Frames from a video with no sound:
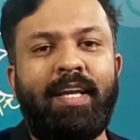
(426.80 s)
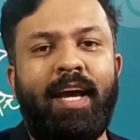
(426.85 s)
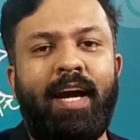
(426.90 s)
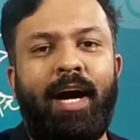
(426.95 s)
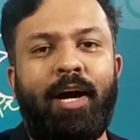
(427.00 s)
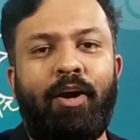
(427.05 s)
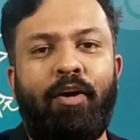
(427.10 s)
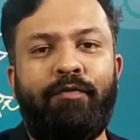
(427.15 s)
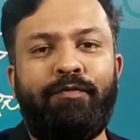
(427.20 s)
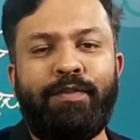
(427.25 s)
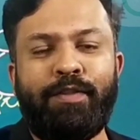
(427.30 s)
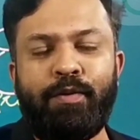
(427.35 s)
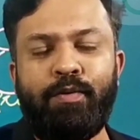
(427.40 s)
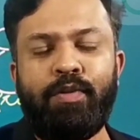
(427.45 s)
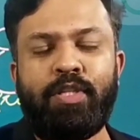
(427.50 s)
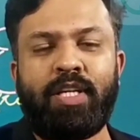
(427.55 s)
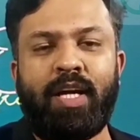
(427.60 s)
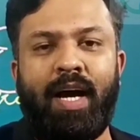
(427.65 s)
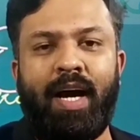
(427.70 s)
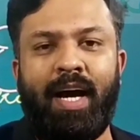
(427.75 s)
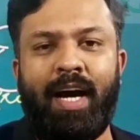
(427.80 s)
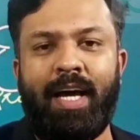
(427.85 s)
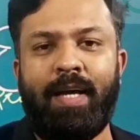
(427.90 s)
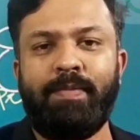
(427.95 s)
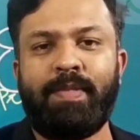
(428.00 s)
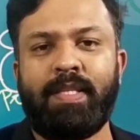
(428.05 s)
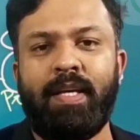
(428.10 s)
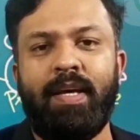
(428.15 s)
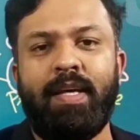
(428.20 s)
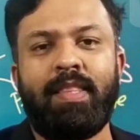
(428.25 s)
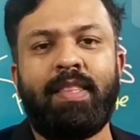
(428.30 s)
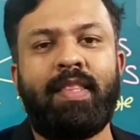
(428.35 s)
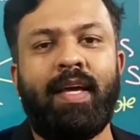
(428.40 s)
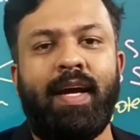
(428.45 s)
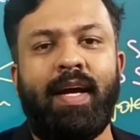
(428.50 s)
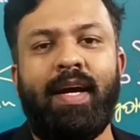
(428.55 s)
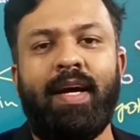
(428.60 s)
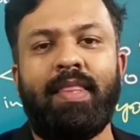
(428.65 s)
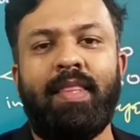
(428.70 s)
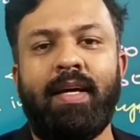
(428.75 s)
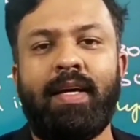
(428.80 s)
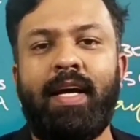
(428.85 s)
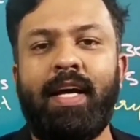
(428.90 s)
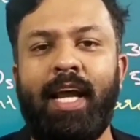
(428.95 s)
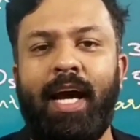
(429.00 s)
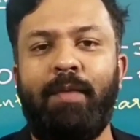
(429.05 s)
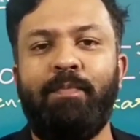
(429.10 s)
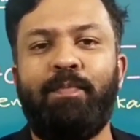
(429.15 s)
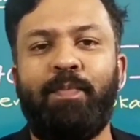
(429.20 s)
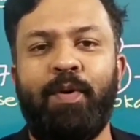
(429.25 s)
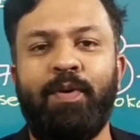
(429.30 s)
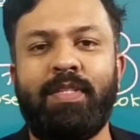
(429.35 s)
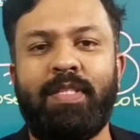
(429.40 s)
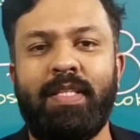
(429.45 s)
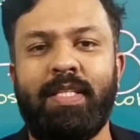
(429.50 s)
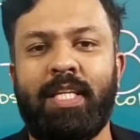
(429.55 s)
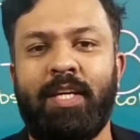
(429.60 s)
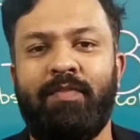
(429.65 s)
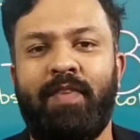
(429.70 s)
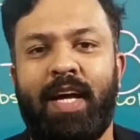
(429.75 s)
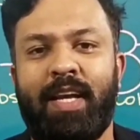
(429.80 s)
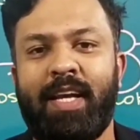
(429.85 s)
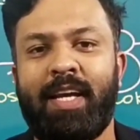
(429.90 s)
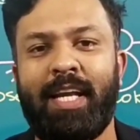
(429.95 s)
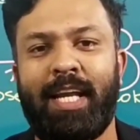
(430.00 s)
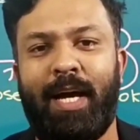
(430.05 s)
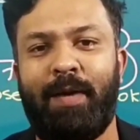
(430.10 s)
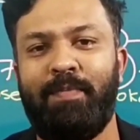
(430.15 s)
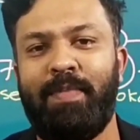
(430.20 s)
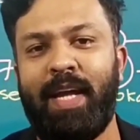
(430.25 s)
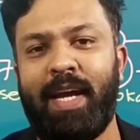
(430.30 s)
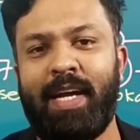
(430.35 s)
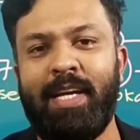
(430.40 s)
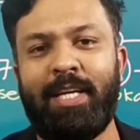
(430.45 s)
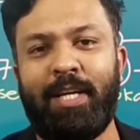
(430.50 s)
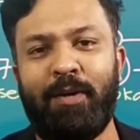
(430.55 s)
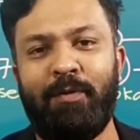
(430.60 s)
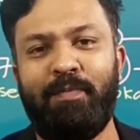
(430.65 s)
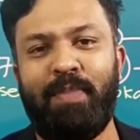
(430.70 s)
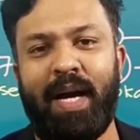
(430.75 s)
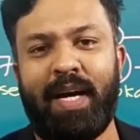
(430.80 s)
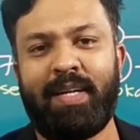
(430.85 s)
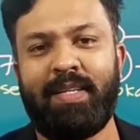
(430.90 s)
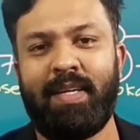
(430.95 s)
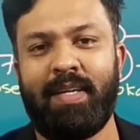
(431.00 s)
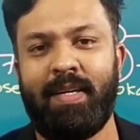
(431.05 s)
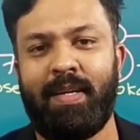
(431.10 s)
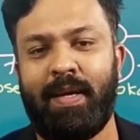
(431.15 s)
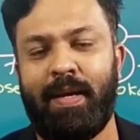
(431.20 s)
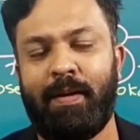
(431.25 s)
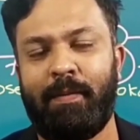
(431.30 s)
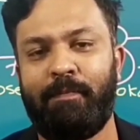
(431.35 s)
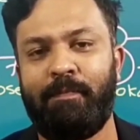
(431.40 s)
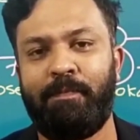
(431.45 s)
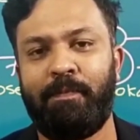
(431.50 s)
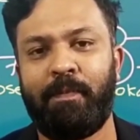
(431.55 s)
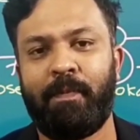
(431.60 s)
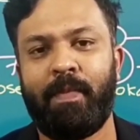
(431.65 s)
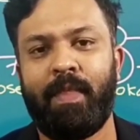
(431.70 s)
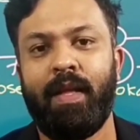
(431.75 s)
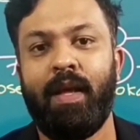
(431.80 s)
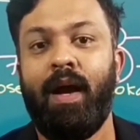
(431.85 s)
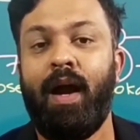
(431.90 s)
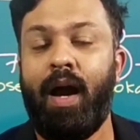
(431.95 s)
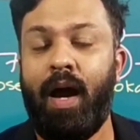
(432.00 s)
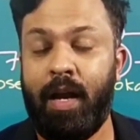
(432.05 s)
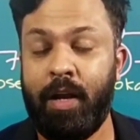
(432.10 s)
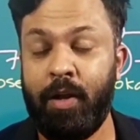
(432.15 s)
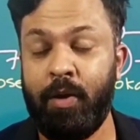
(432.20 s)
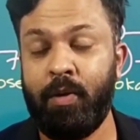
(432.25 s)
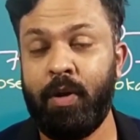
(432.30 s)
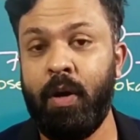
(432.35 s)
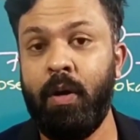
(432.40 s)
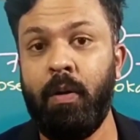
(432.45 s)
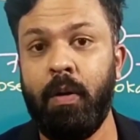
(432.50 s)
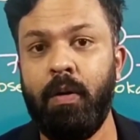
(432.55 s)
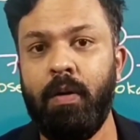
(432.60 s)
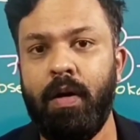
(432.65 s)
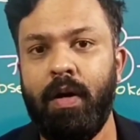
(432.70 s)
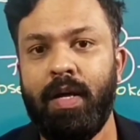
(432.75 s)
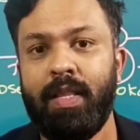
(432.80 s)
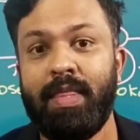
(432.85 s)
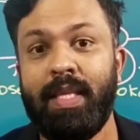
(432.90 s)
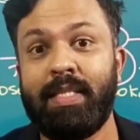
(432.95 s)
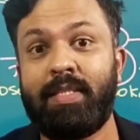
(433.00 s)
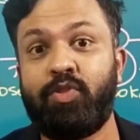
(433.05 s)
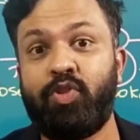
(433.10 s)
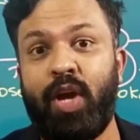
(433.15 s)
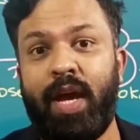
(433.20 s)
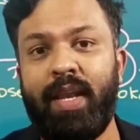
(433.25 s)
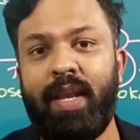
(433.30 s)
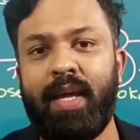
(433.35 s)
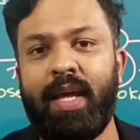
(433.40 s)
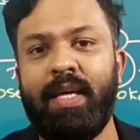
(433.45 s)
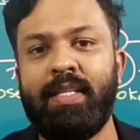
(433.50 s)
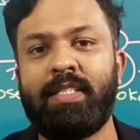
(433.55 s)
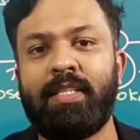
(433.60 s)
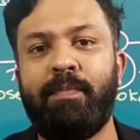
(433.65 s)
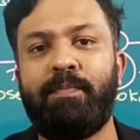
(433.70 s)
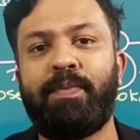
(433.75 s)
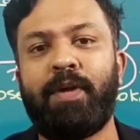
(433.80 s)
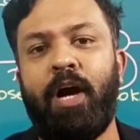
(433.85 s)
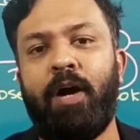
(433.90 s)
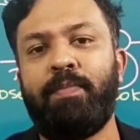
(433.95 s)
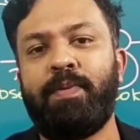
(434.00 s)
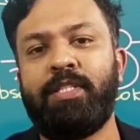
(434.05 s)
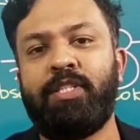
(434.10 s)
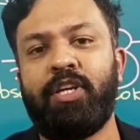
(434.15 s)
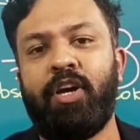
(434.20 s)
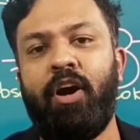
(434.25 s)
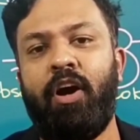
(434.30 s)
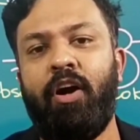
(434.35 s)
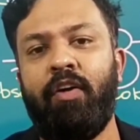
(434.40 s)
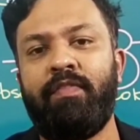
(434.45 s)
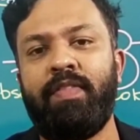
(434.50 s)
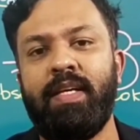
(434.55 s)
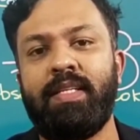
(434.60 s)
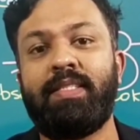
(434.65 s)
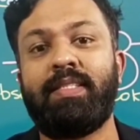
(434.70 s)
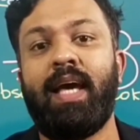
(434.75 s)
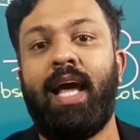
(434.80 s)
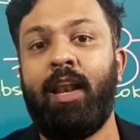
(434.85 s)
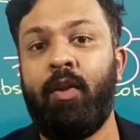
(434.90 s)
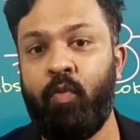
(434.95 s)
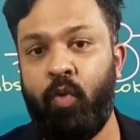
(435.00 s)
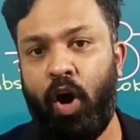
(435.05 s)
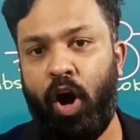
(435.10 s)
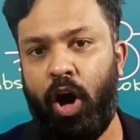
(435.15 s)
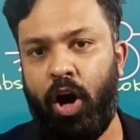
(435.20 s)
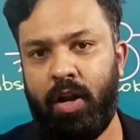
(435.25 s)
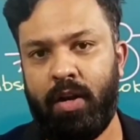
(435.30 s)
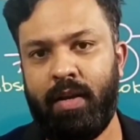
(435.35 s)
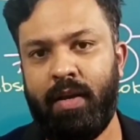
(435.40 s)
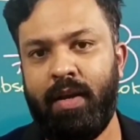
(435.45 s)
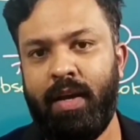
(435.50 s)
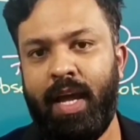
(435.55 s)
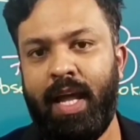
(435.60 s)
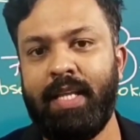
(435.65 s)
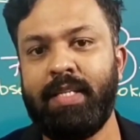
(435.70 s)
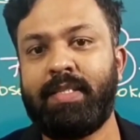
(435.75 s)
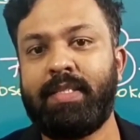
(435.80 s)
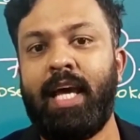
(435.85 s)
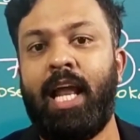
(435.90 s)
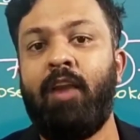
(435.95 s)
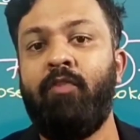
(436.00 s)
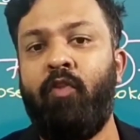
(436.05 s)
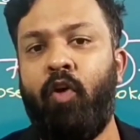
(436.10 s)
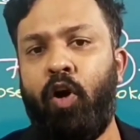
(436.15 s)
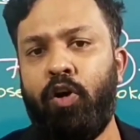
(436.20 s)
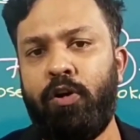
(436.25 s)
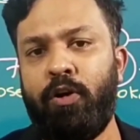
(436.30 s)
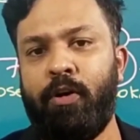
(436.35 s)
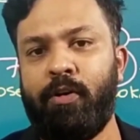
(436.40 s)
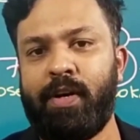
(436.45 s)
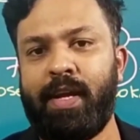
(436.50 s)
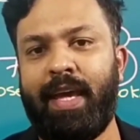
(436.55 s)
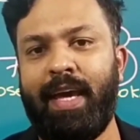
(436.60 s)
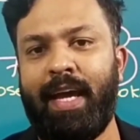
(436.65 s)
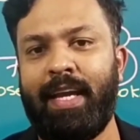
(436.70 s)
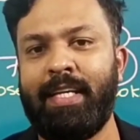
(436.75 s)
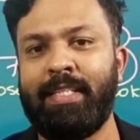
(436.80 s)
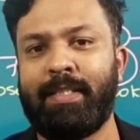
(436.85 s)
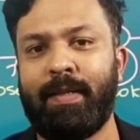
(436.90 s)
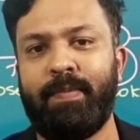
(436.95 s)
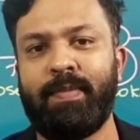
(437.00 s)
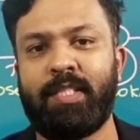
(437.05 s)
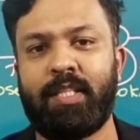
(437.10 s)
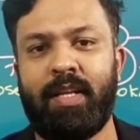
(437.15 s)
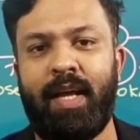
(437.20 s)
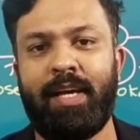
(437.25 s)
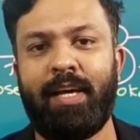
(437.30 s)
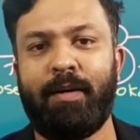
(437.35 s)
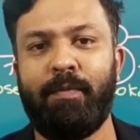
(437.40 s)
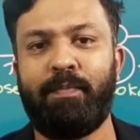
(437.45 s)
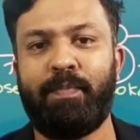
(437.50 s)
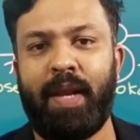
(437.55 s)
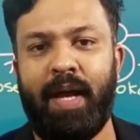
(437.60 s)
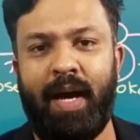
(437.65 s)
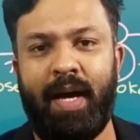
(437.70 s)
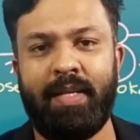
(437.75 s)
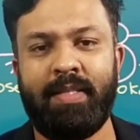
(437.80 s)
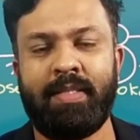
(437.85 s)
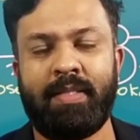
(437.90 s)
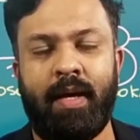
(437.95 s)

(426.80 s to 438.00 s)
are of two types. They are the gram-positive and gram-negative bacteria. And you know, the staining is the property of the cell wall. In cell-walled organisms like plants,